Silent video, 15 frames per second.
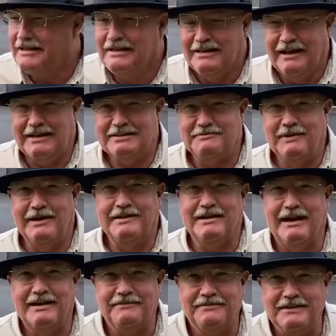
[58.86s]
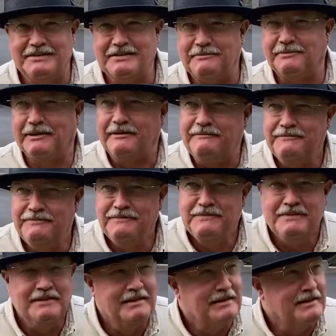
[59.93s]
That's my kind of discipline.
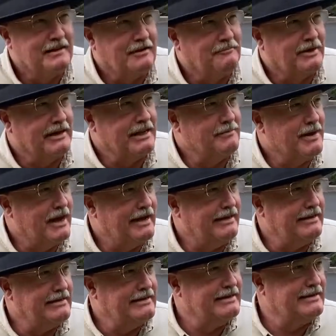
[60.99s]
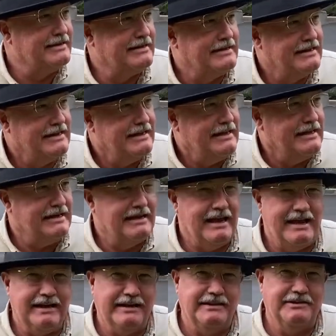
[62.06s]
A buddy of mine in, in
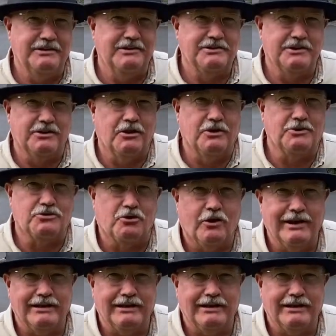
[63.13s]
Haiti years ago, Troy